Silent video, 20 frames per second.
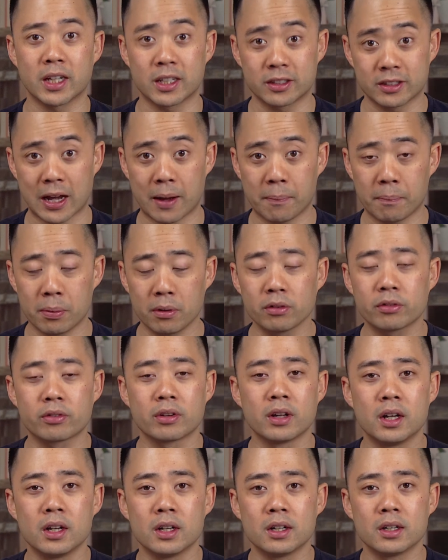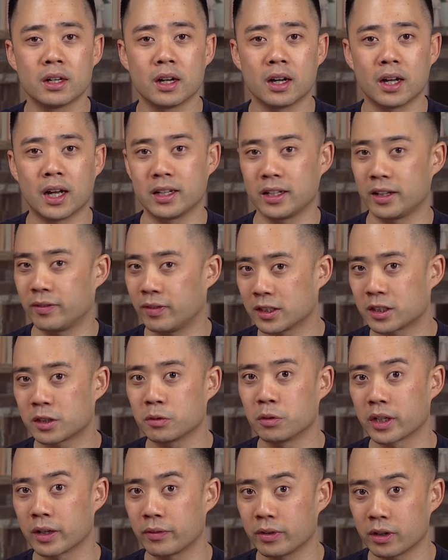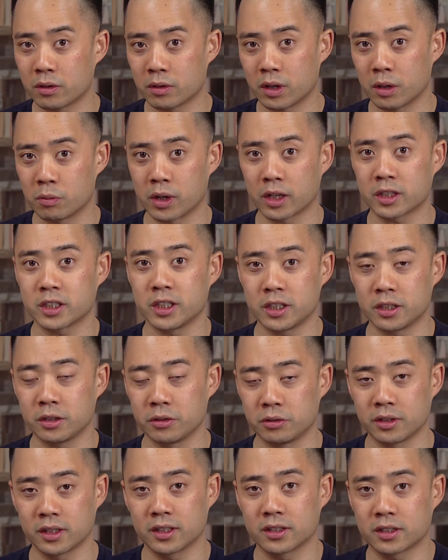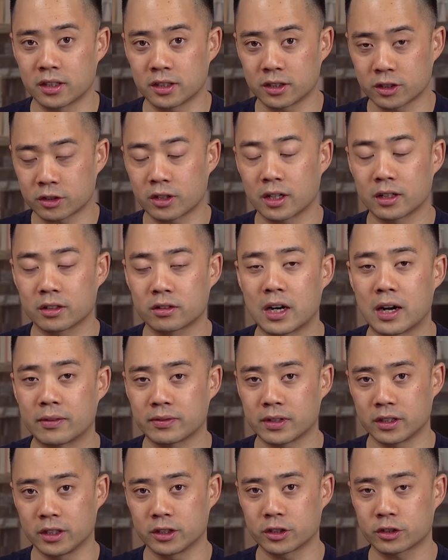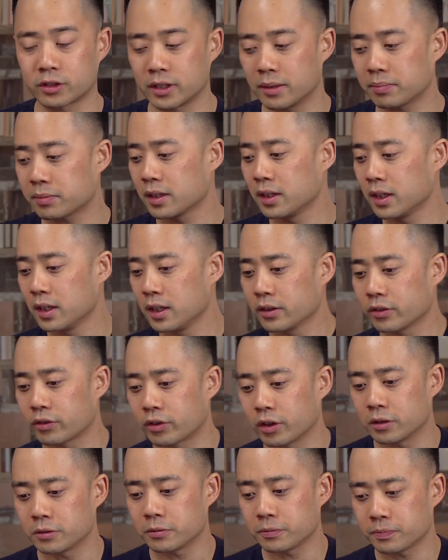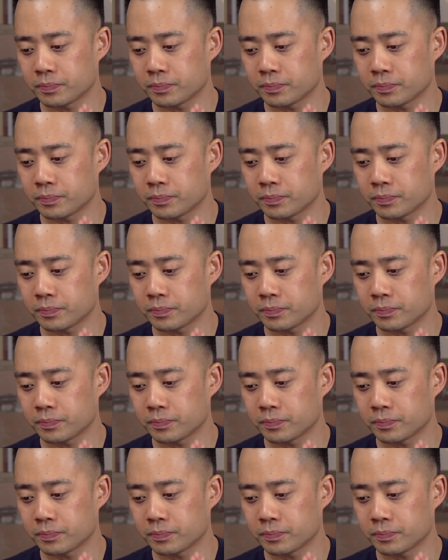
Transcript: examples. And eventually we'll give you a worksheet too, so you can start to craft out your script. So